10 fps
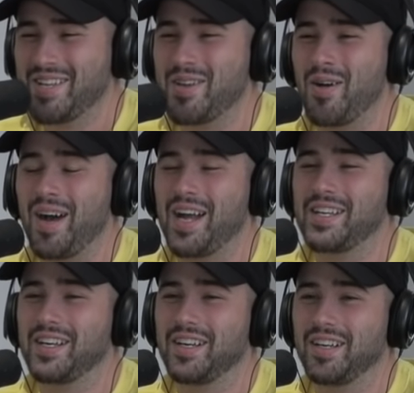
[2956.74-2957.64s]
No, I.
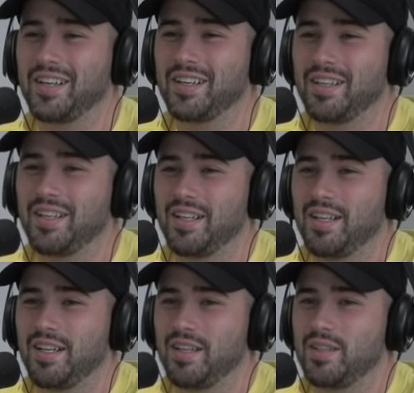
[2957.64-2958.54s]
Uh,
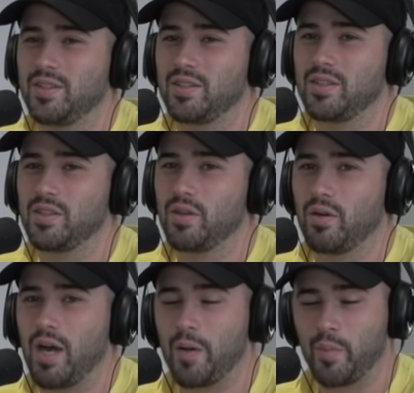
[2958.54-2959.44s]
you
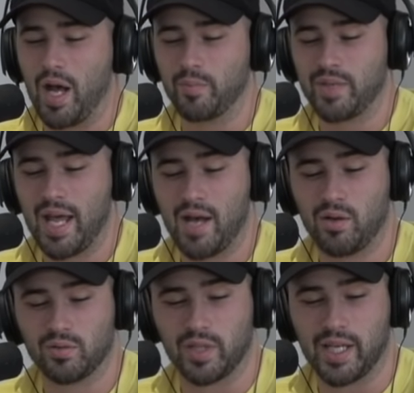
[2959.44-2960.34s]
know, I'm. I'm
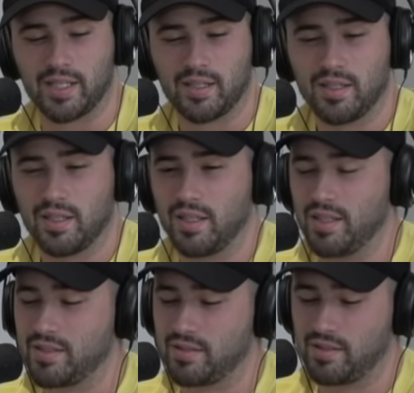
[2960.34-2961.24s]
now like.
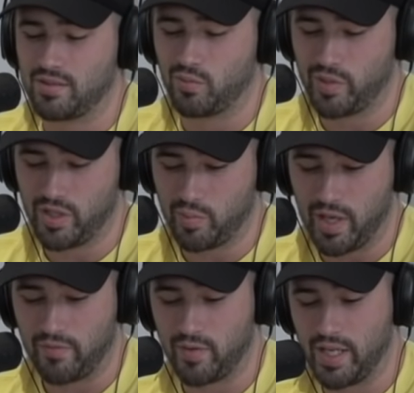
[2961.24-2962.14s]
It's it's weird, but
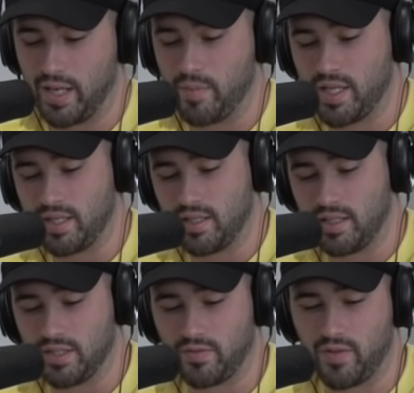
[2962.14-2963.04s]
I feel like I'm in
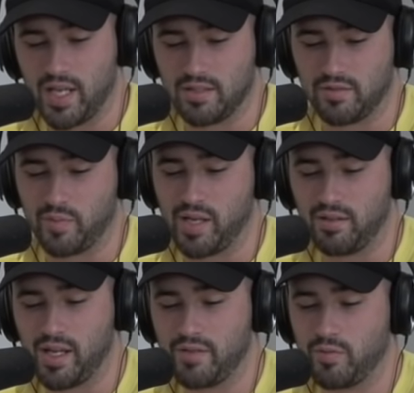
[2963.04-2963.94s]
this phase of my
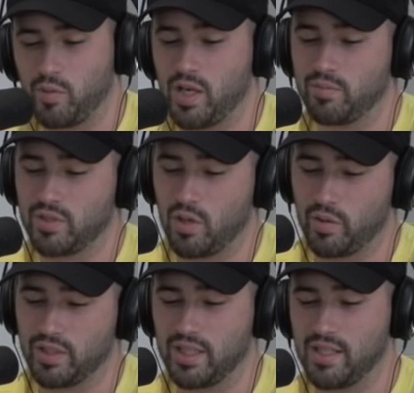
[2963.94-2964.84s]
life where I'm
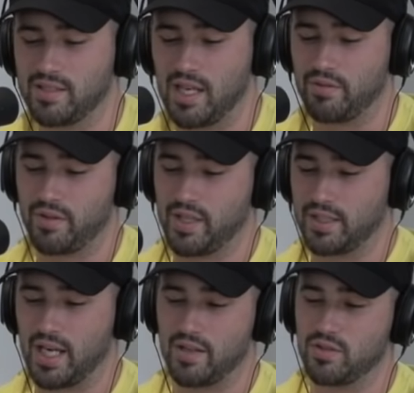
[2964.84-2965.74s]
going against everything
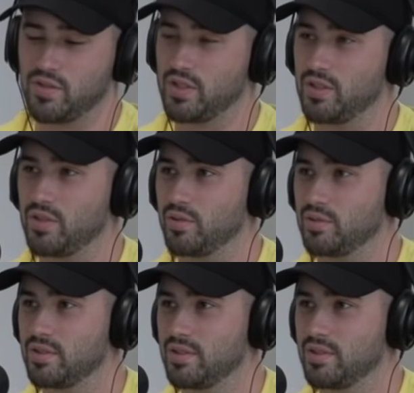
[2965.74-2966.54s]
that I used to do.